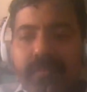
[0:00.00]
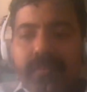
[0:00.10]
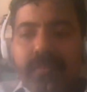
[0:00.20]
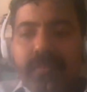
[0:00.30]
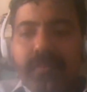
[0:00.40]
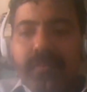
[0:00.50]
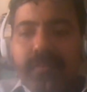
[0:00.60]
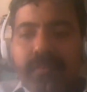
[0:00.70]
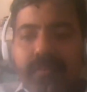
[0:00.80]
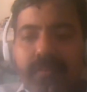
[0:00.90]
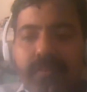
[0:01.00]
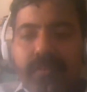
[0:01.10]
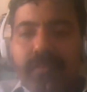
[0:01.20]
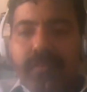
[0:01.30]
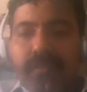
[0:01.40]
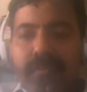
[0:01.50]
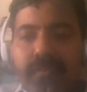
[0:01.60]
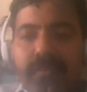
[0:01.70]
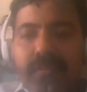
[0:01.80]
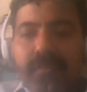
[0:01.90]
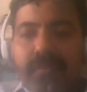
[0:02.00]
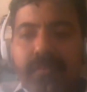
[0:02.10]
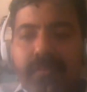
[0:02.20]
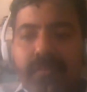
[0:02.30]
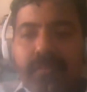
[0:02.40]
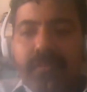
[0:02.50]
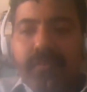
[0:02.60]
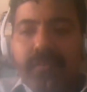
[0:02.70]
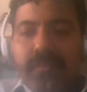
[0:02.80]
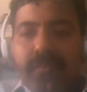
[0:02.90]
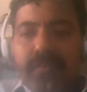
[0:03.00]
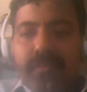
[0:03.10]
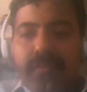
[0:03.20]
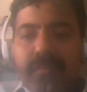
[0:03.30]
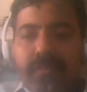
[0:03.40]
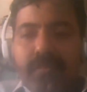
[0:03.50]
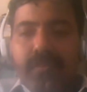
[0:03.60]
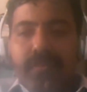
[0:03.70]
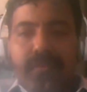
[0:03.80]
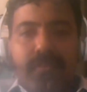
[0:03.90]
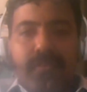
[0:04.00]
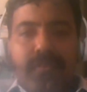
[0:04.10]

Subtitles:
Nobody speaks.